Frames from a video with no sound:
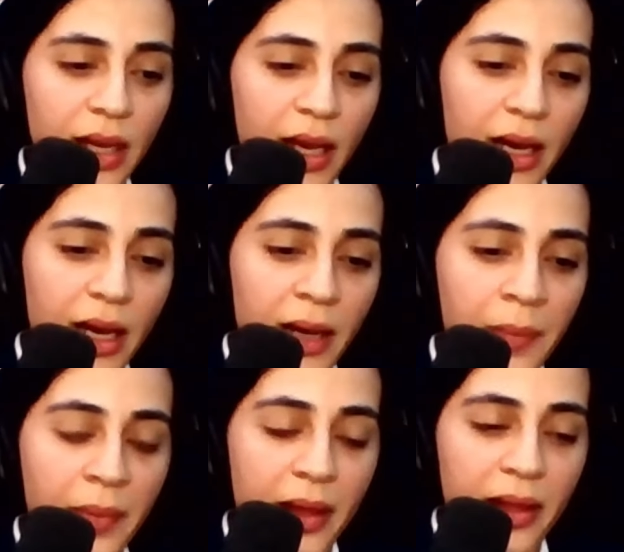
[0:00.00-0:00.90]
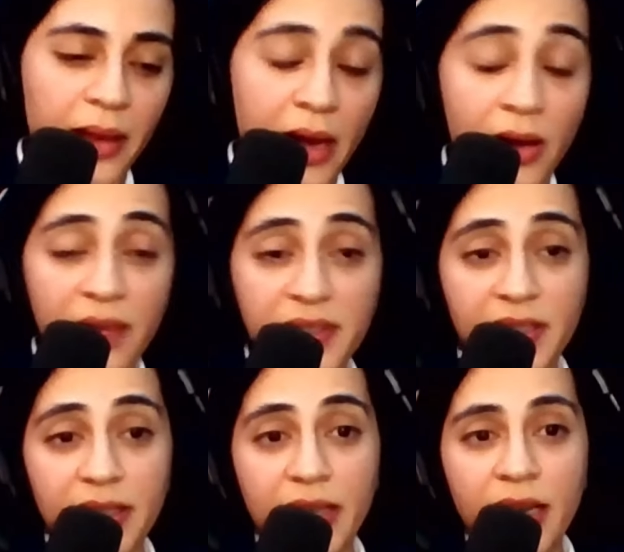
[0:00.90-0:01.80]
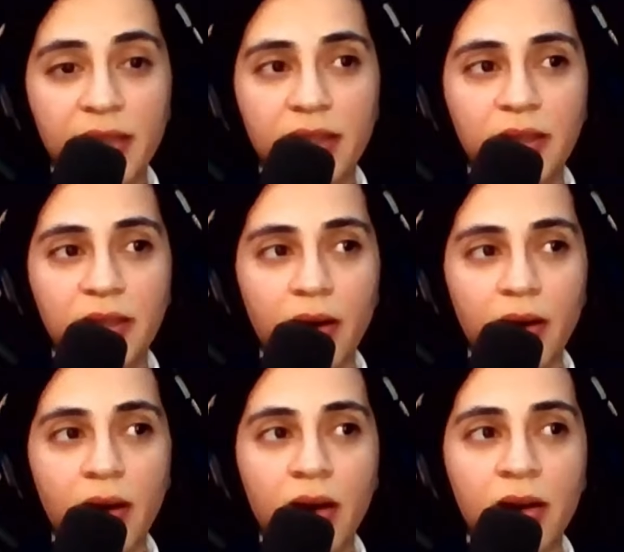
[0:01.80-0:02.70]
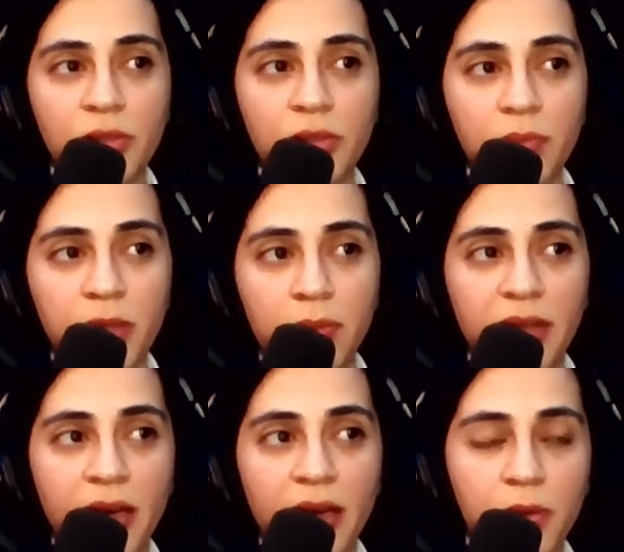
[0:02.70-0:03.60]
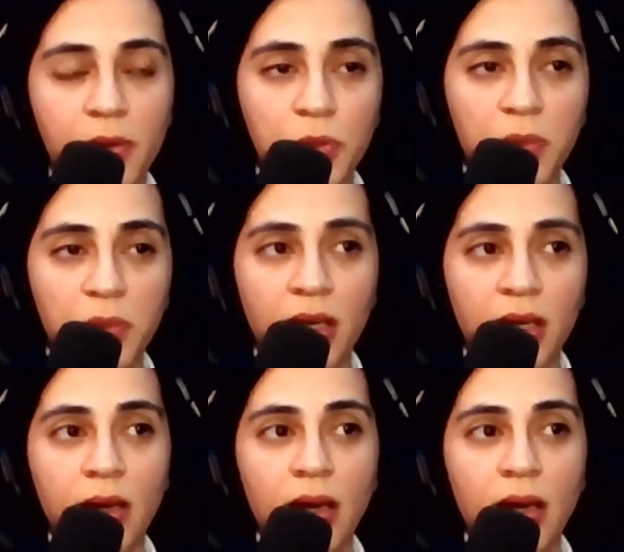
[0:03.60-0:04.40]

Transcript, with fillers: Now, having said that, there are some people that come to me